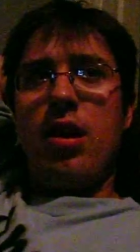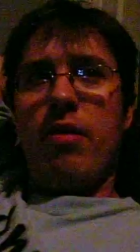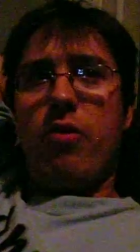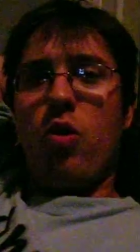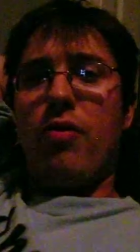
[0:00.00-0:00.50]

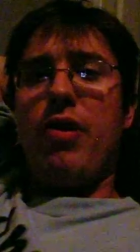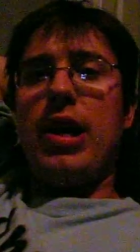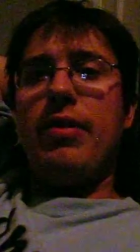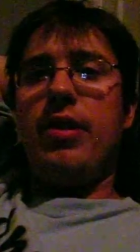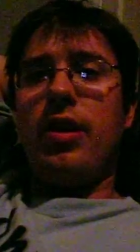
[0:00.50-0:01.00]
Four,
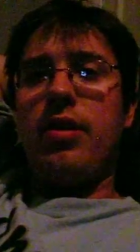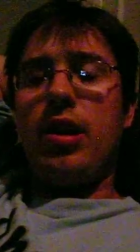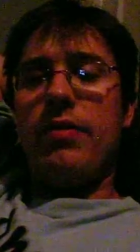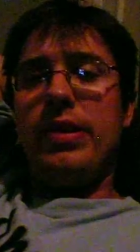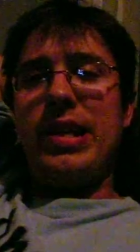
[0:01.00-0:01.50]
five, six,
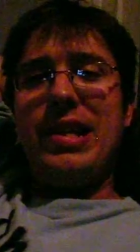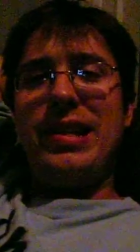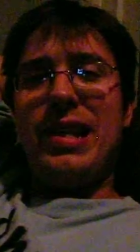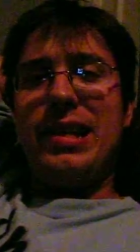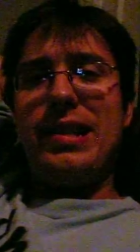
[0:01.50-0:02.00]
seven, eight,
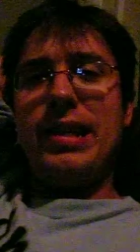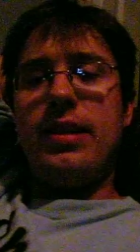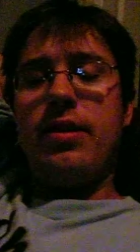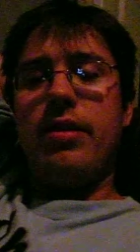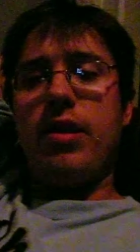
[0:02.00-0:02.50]
nine,
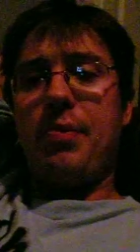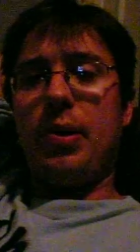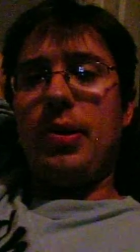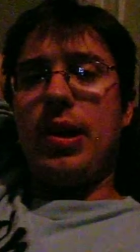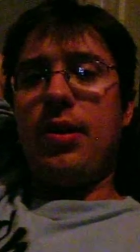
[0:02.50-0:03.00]
ten, something
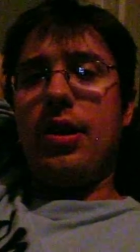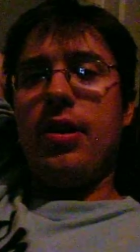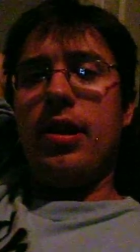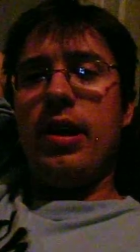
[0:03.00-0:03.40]
around there.